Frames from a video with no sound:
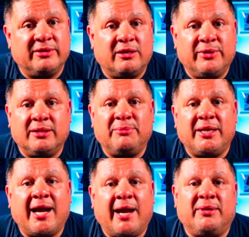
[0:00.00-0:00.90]
We'd be
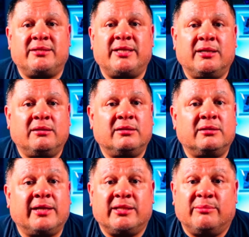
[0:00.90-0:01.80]
happy to take a
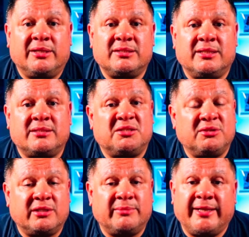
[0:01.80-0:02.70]
look at the business, do
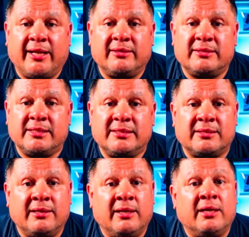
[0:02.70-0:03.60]
some analysis,
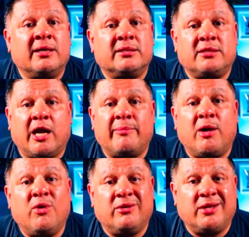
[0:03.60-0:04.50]
talk about
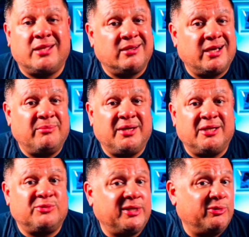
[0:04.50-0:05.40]
whether or not the company
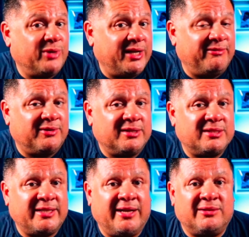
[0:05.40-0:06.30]
is really ready for a
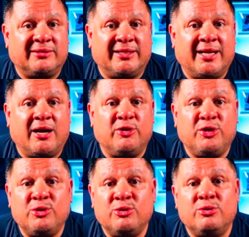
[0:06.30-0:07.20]
sale and how
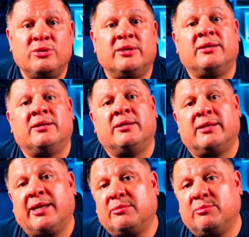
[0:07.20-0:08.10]
you
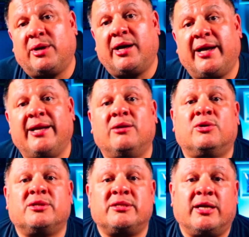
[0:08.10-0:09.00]
can buy
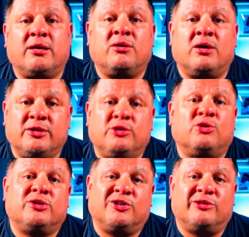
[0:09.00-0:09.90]
or sell on
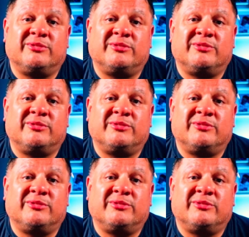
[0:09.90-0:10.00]
your terms.